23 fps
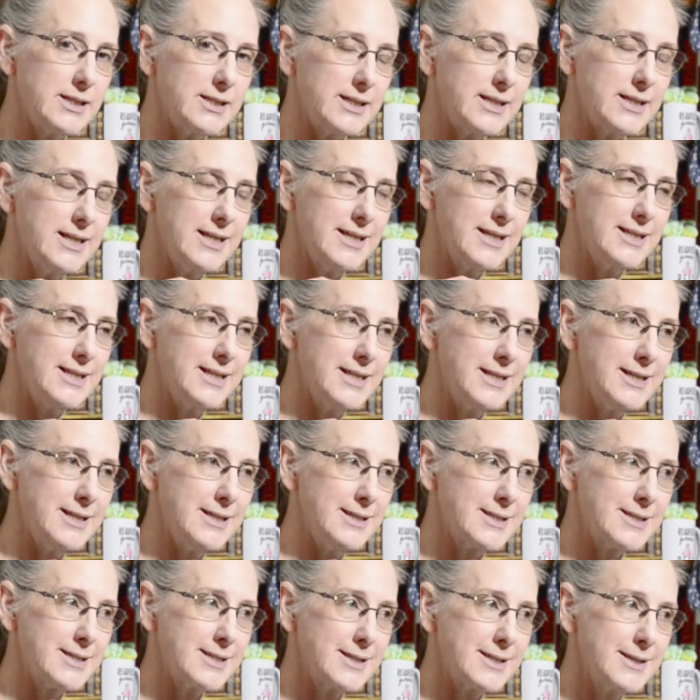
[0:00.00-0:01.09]
It
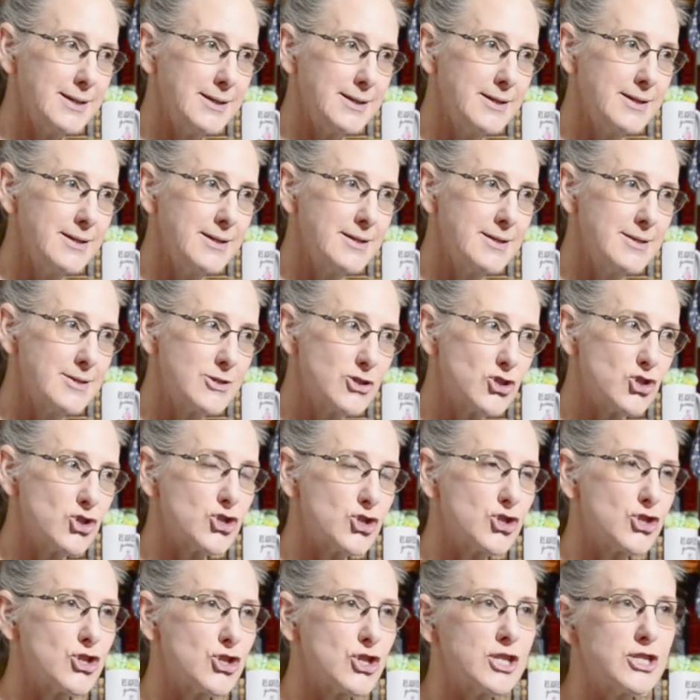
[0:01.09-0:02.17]
is
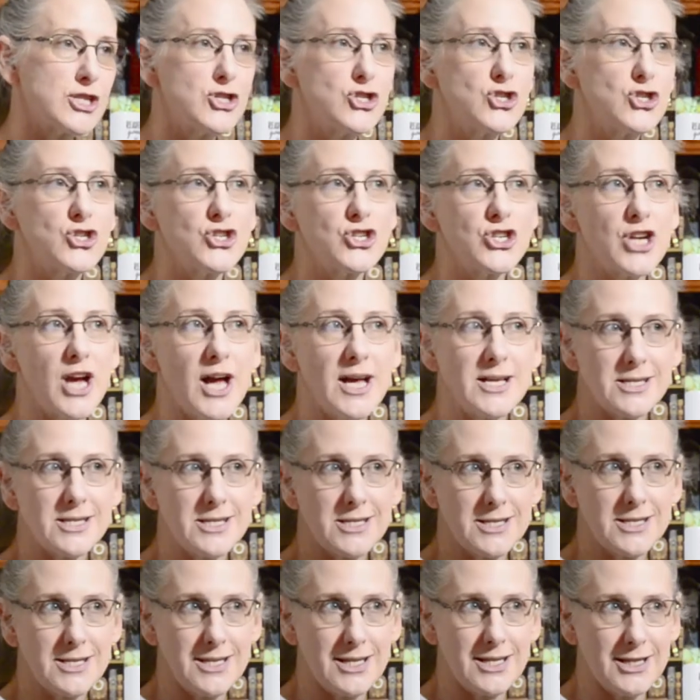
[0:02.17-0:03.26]

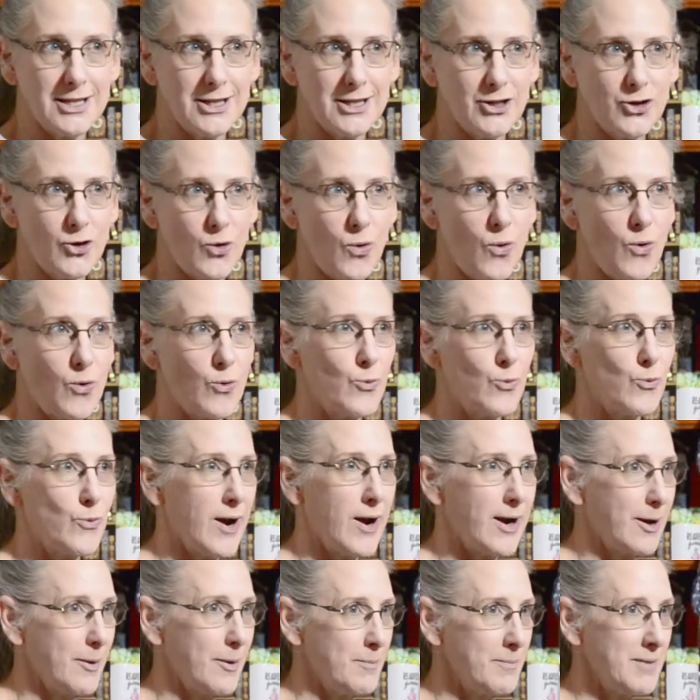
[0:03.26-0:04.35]
suggested or
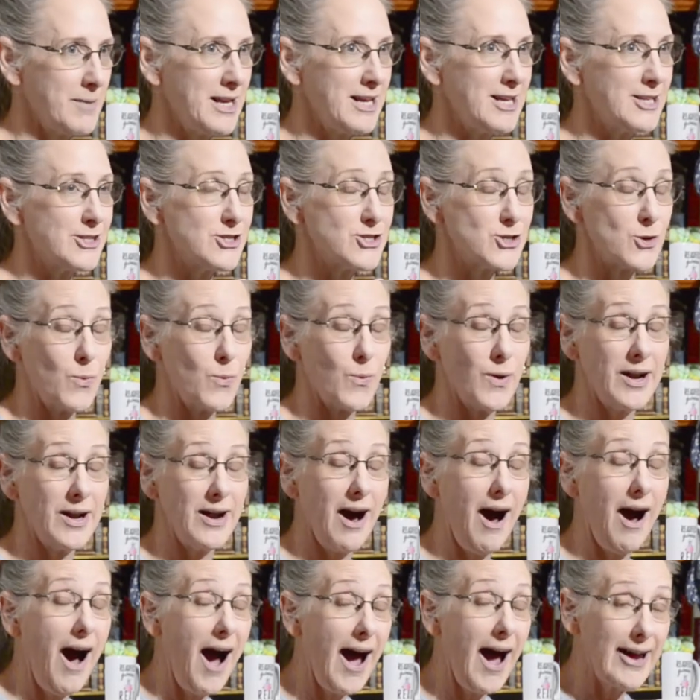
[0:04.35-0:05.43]
recommended. So what
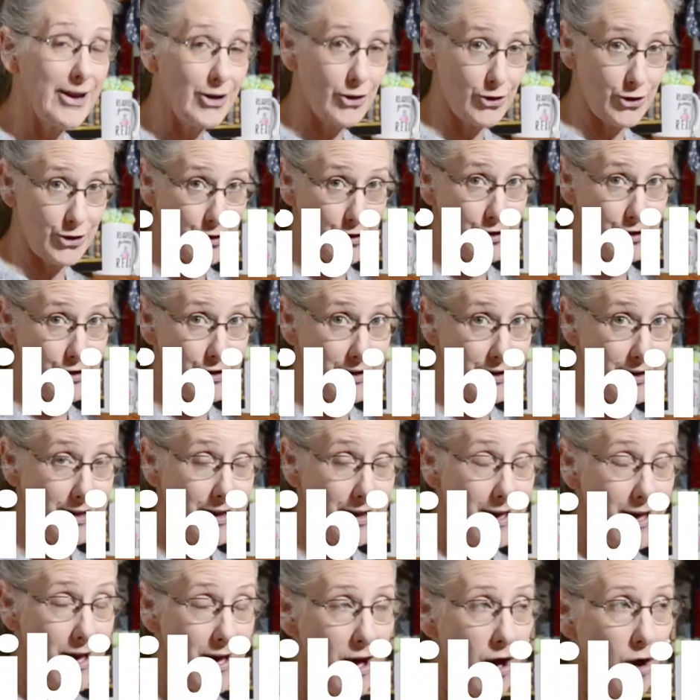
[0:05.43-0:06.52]
I heard
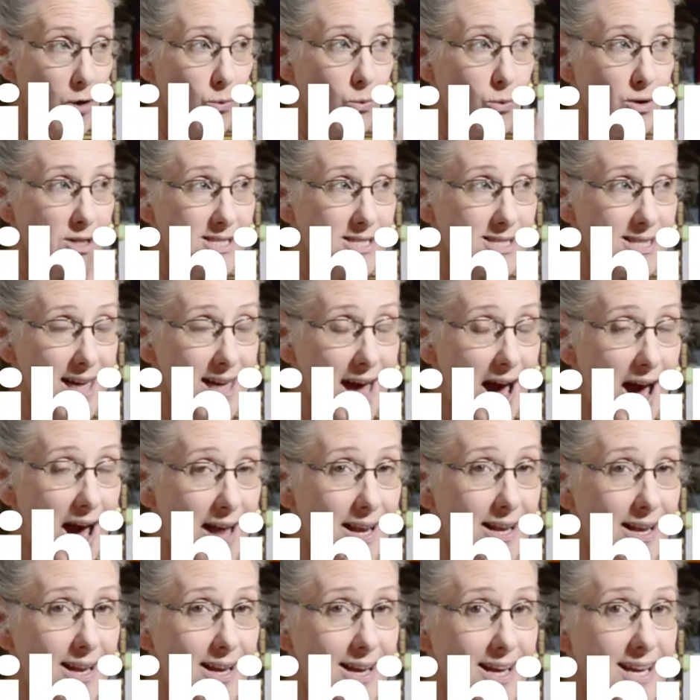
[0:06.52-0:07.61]
was
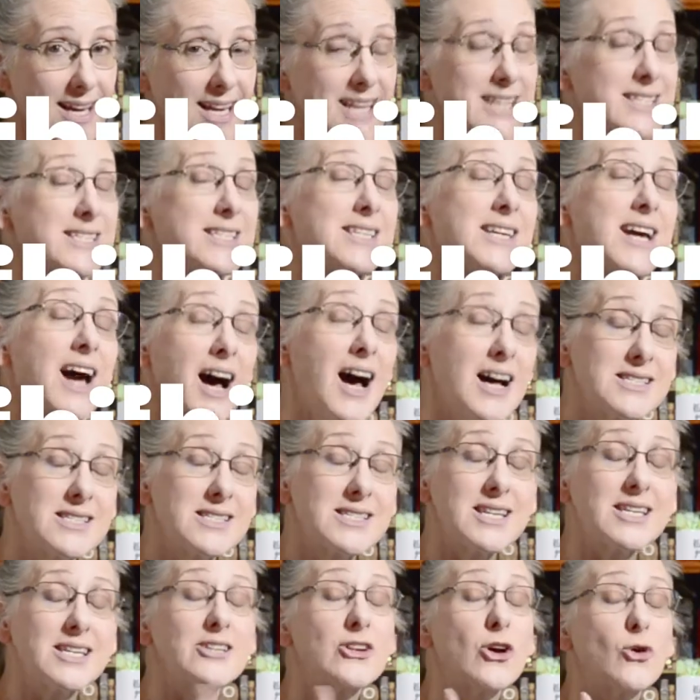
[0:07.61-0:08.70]
that his
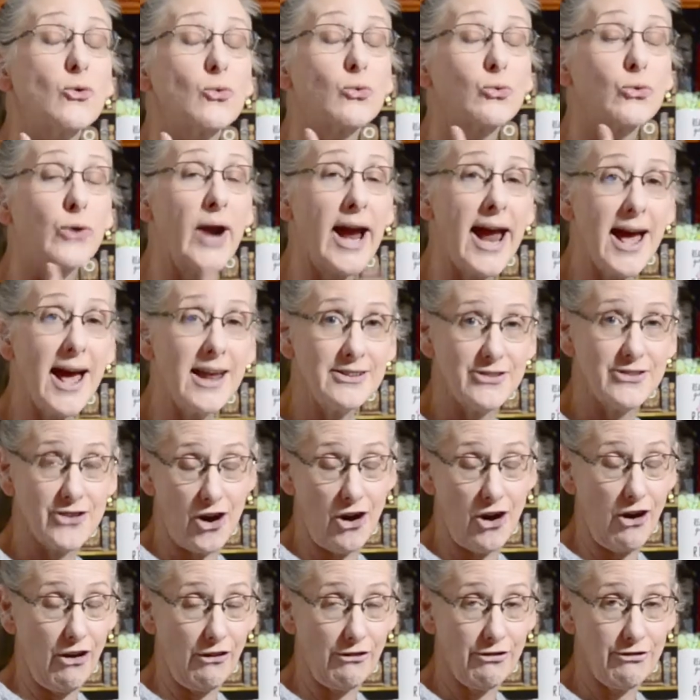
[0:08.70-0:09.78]
cousin
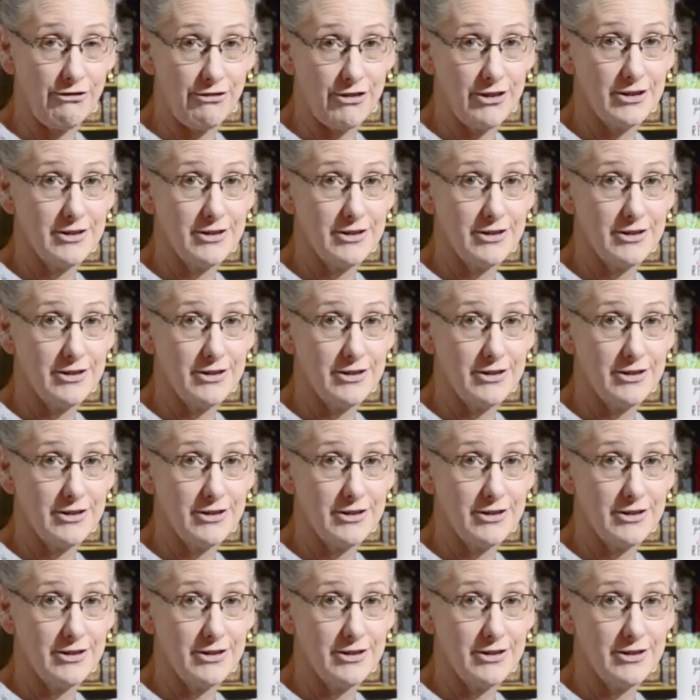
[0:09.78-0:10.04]
Randolph